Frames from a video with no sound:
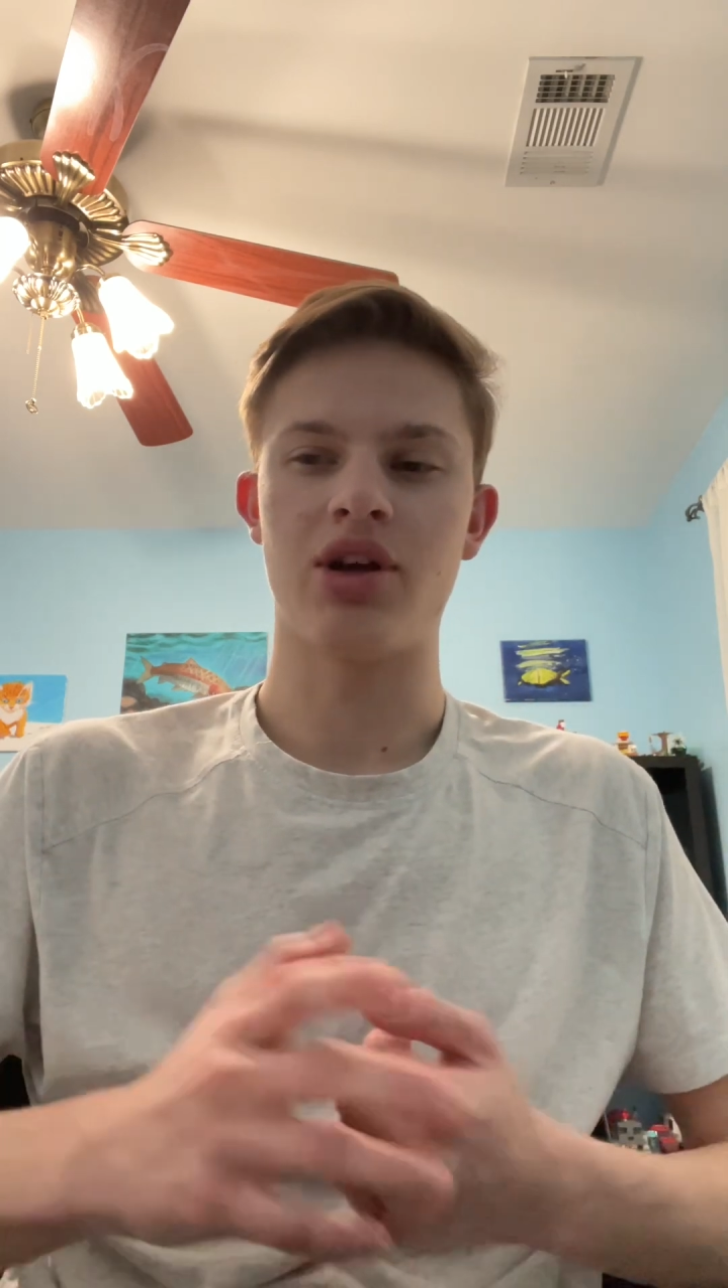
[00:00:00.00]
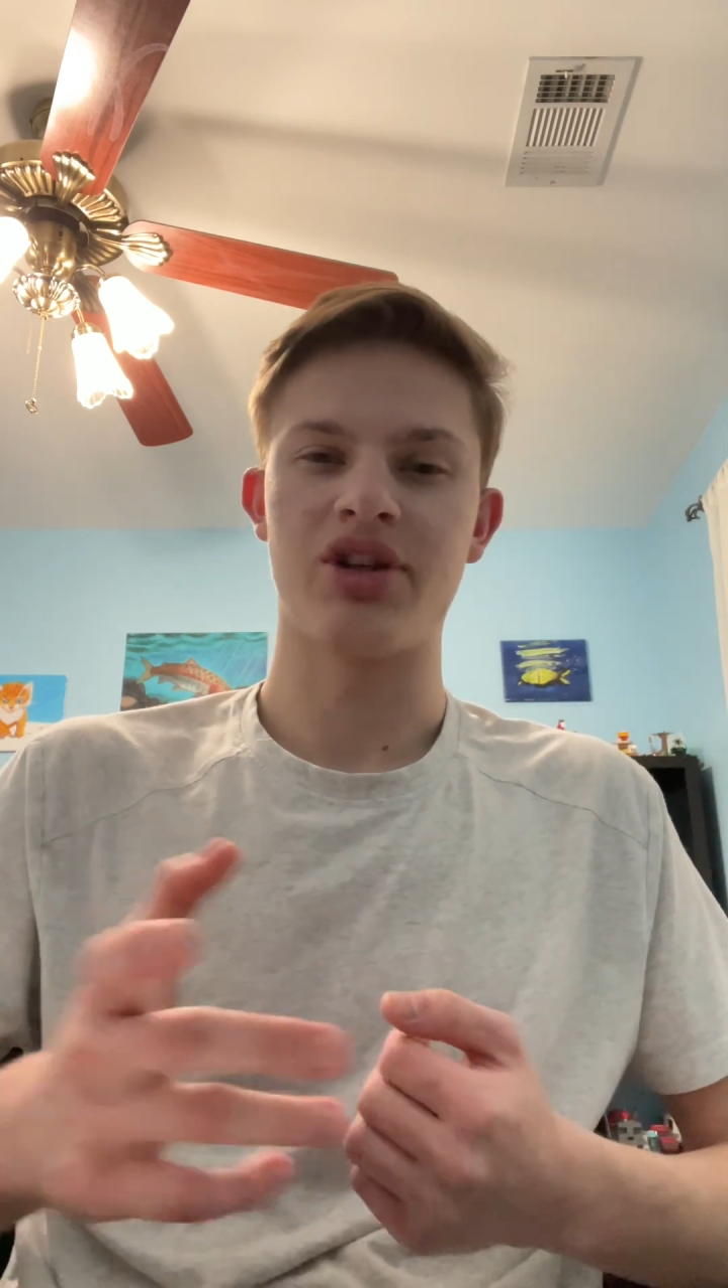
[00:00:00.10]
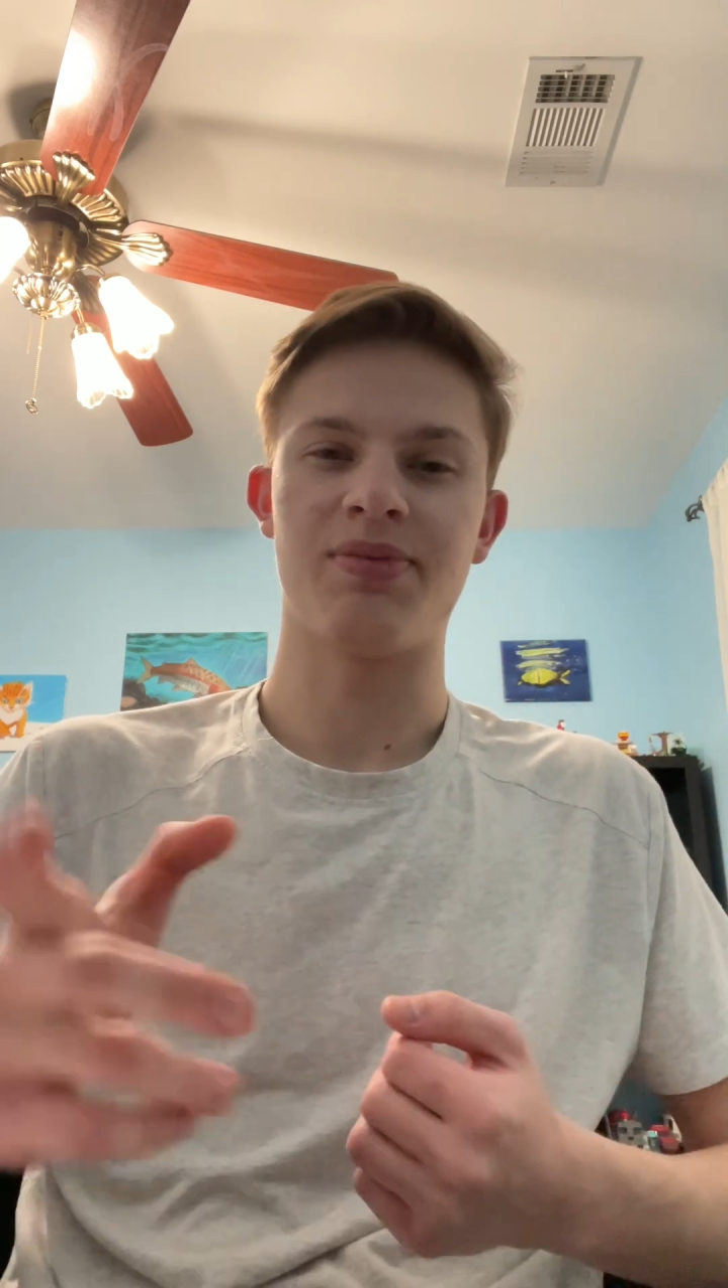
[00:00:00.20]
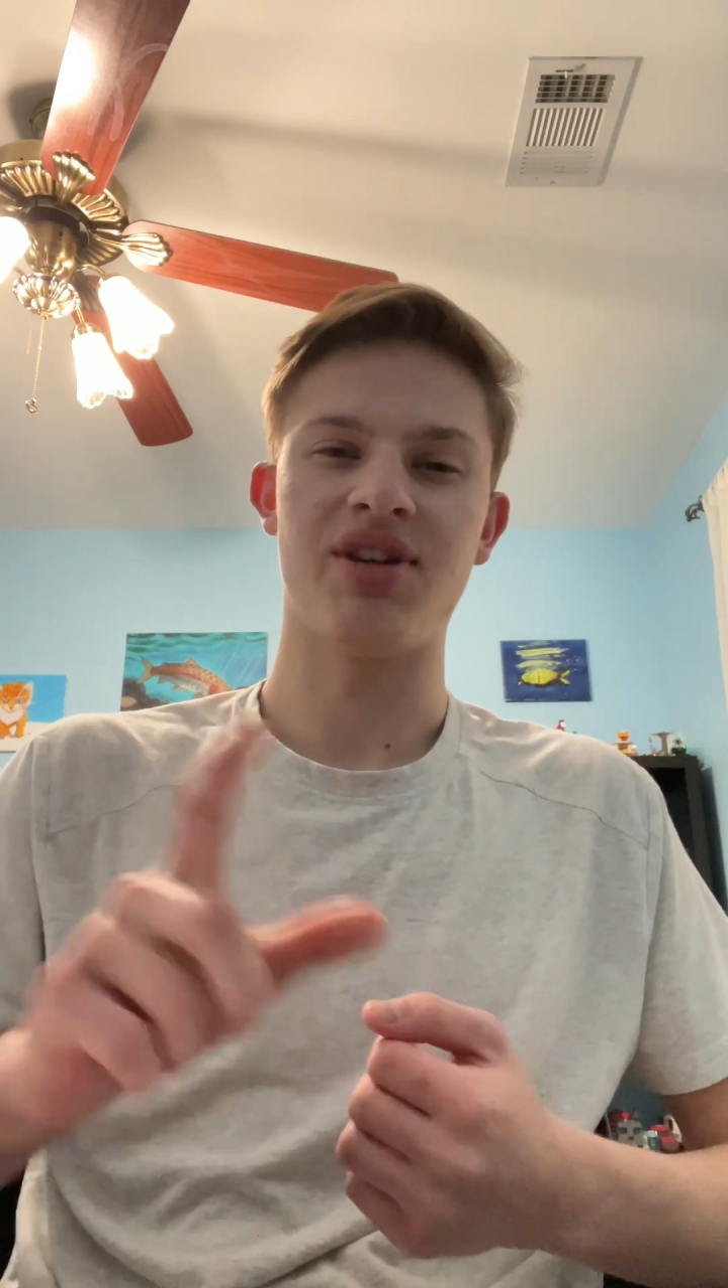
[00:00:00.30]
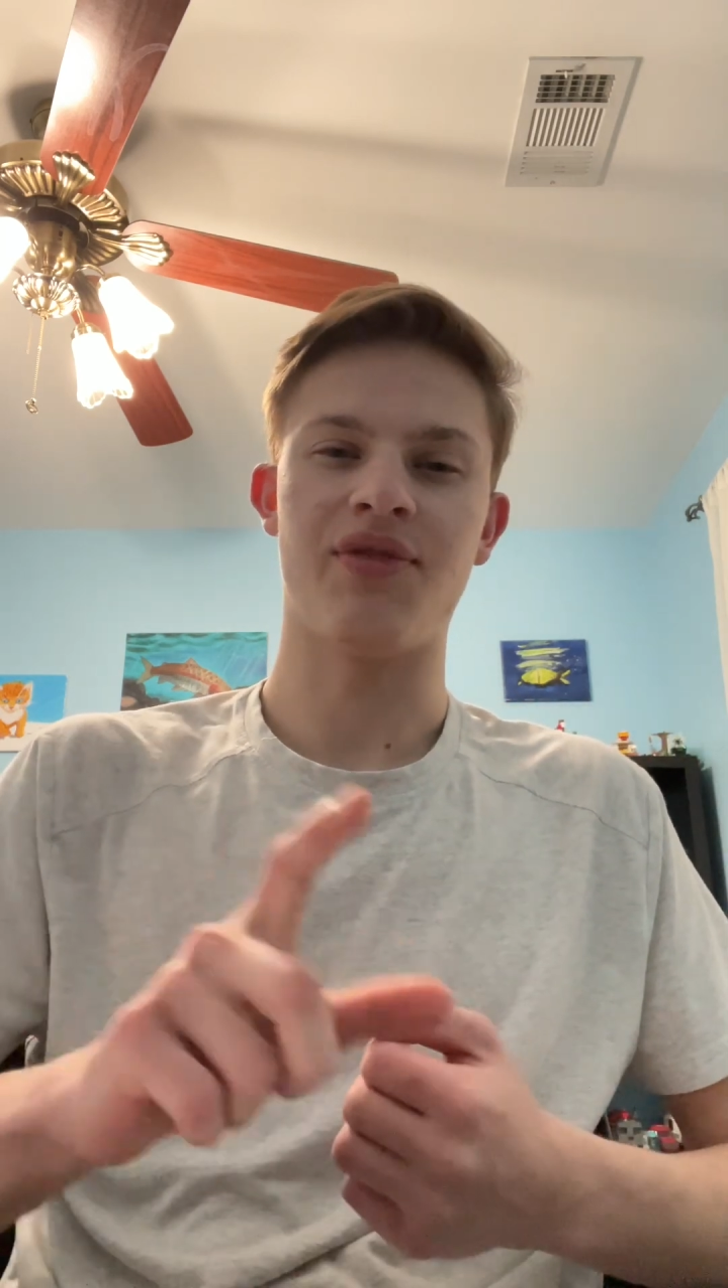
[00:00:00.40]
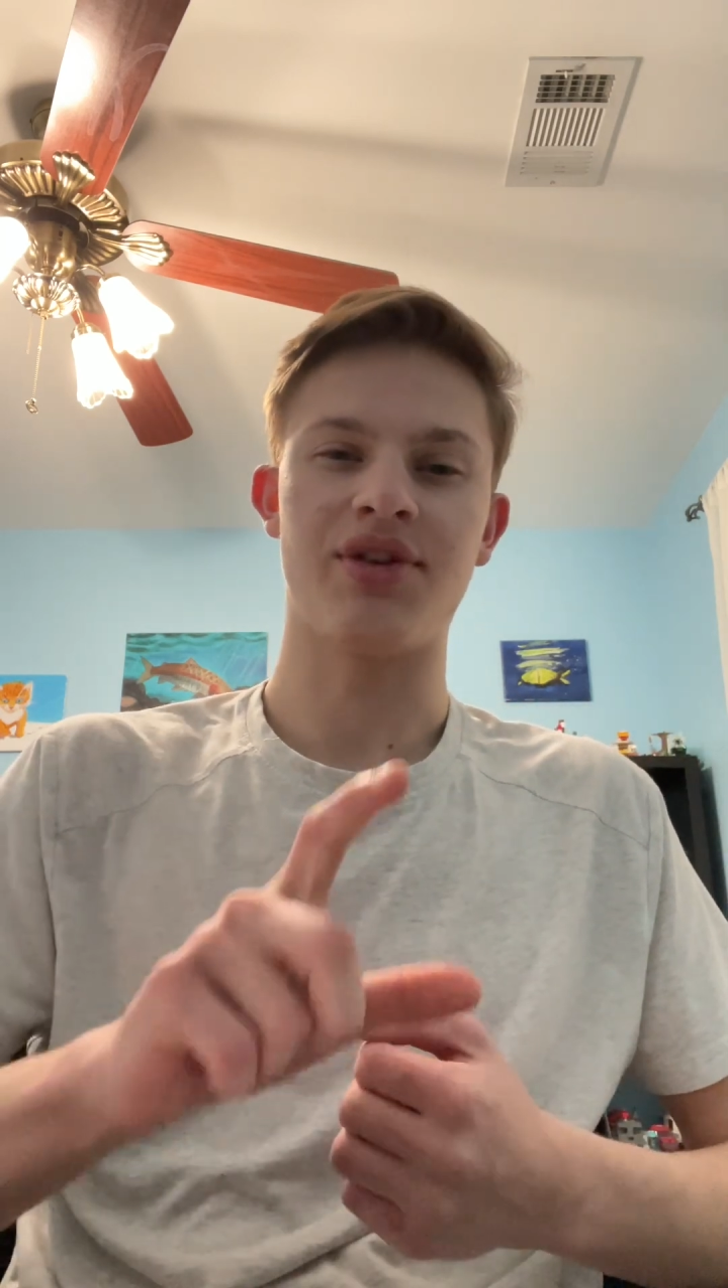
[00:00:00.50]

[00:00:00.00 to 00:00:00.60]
in a specific